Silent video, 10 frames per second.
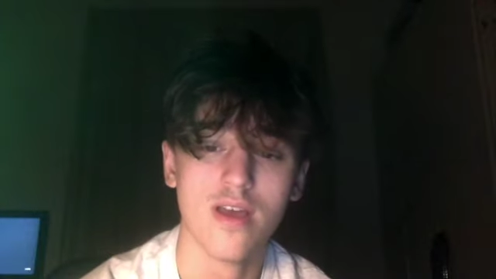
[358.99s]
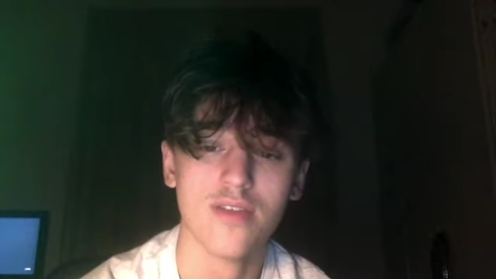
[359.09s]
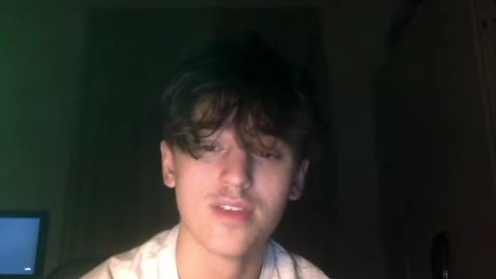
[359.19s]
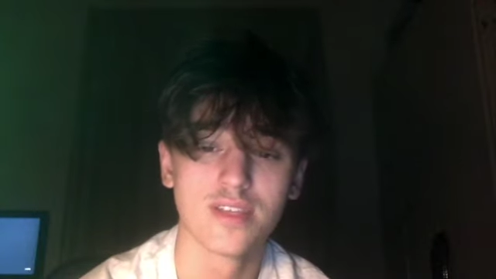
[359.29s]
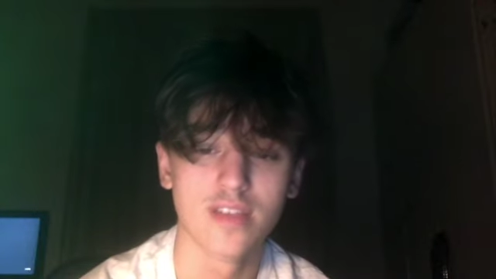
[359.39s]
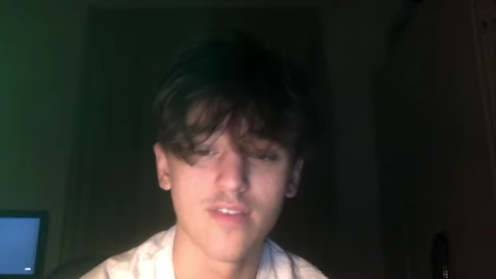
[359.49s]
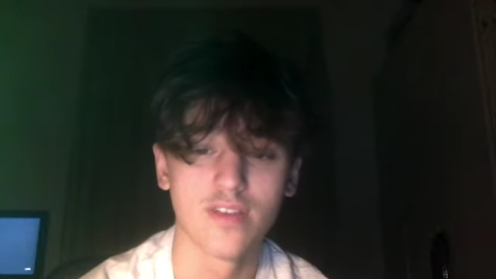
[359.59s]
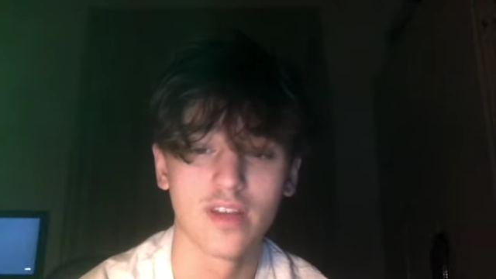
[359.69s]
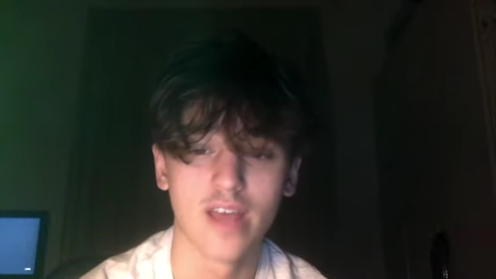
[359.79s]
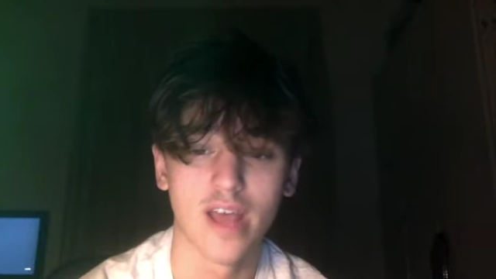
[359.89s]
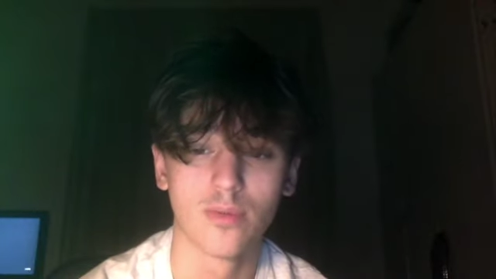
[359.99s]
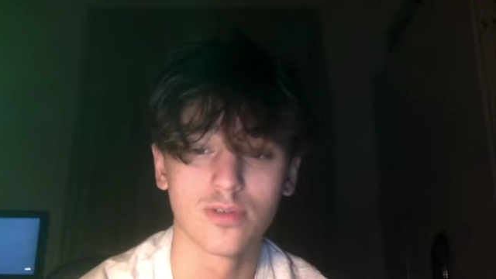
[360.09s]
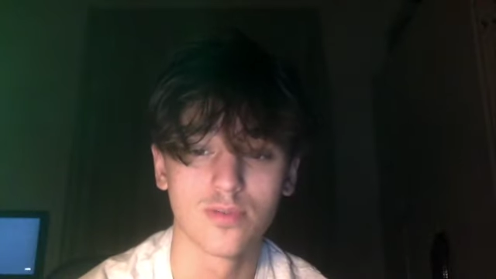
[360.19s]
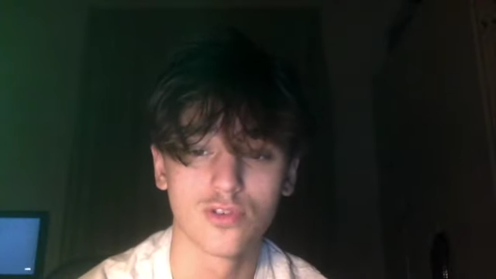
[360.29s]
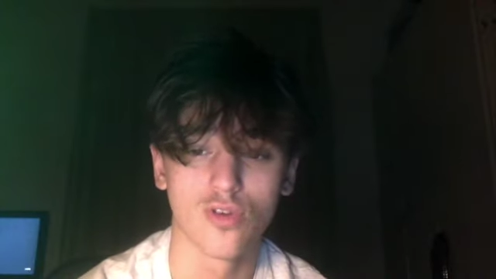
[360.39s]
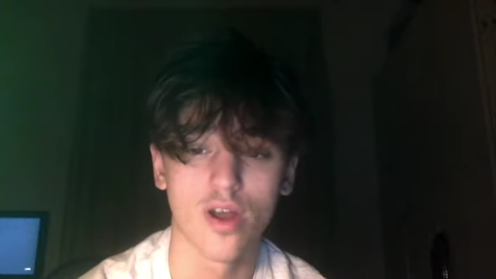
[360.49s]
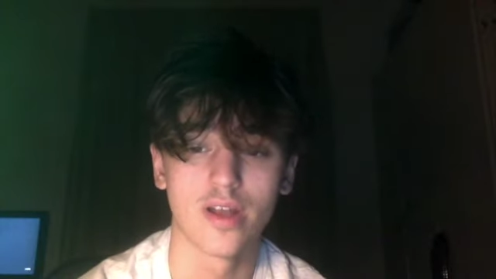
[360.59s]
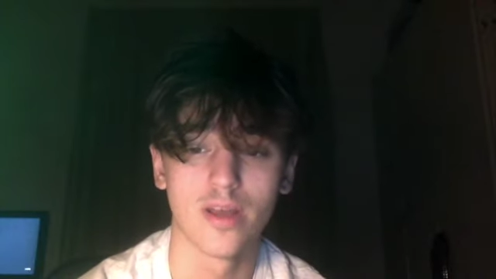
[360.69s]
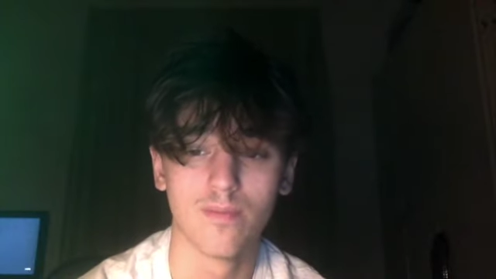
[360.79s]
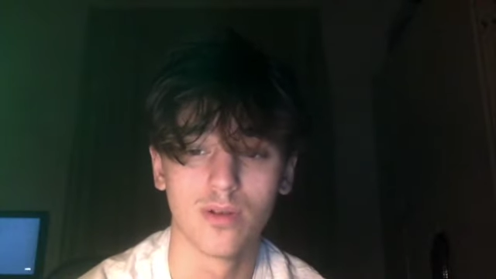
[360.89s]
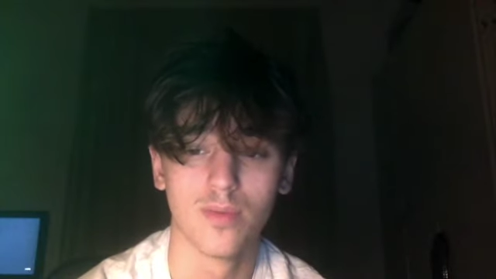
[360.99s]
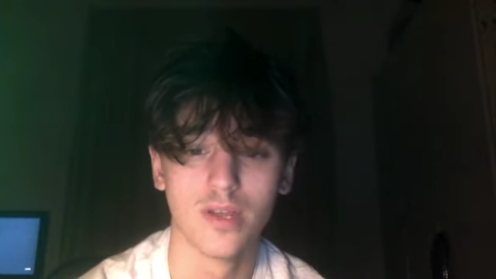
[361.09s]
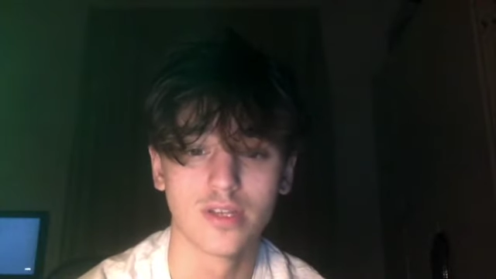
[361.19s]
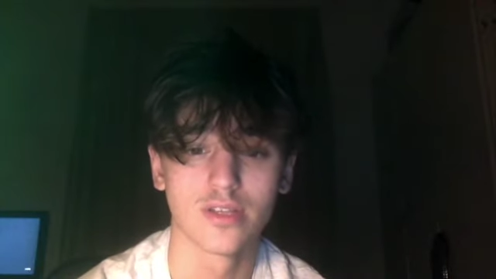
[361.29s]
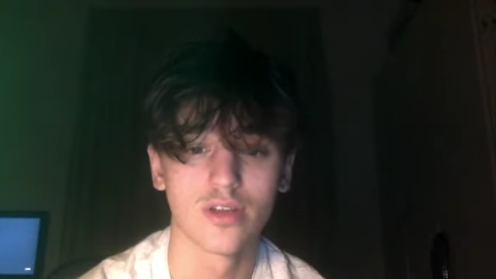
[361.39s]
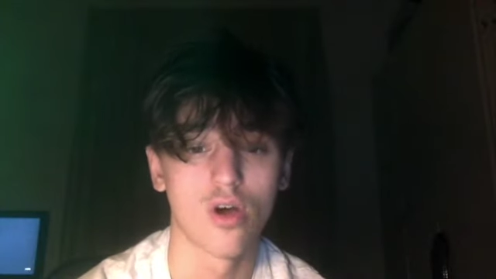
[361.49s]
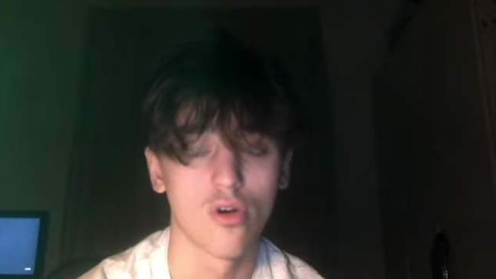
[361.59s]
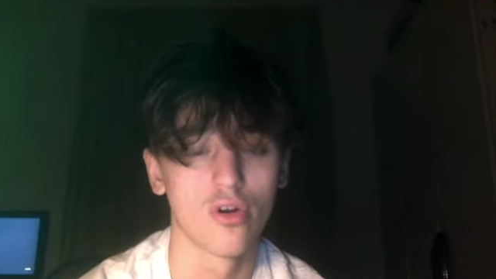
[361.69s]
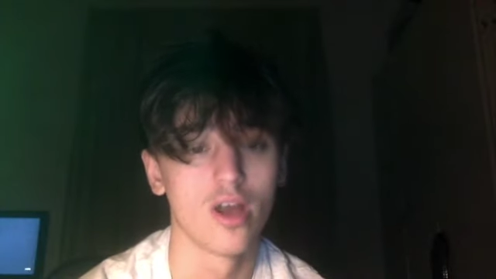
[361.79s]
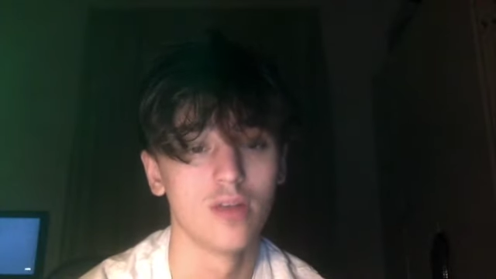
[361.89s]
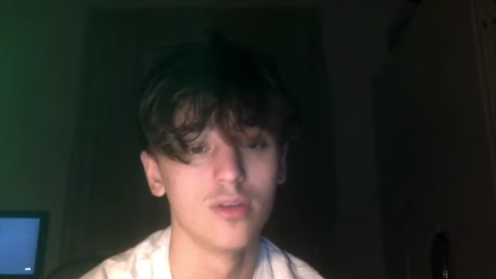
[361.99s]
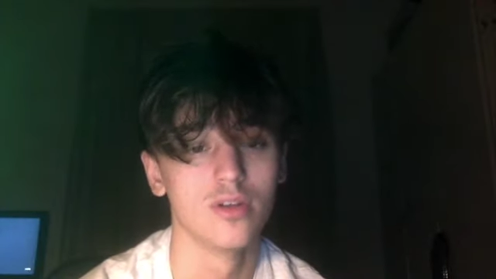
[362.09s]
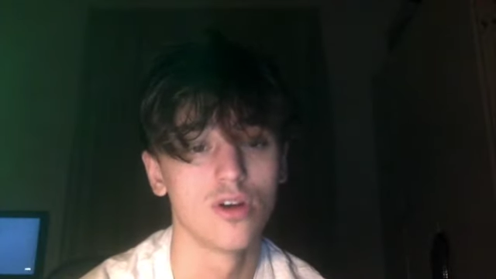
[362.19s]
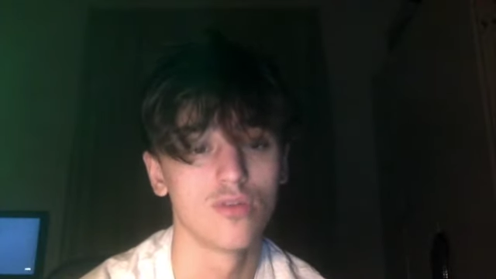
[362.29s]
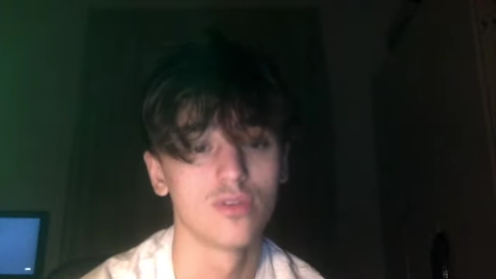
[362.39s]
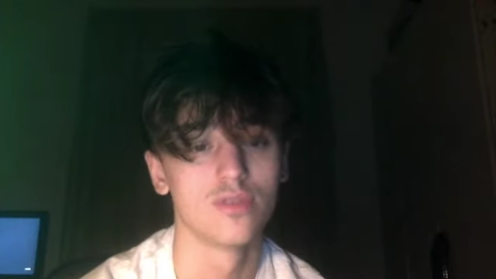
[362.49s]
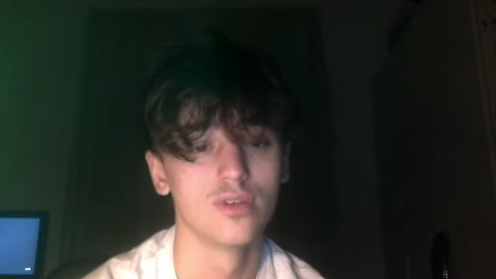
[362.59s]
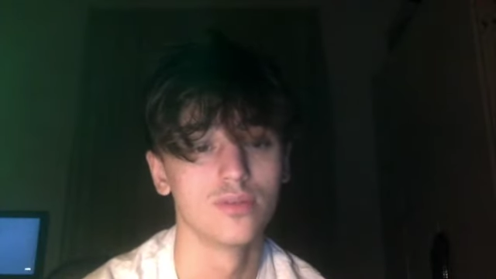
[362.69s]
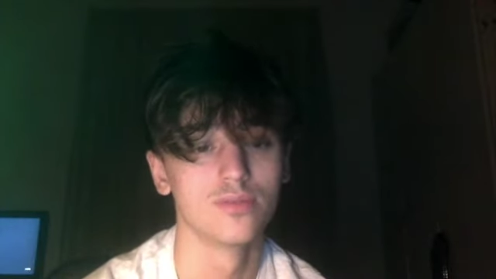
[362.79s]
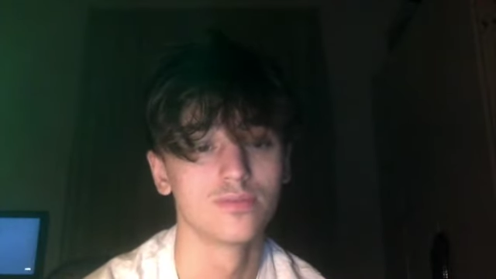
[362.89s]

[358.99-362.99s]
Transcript: This definitely helps portray and implement the horror element of the film.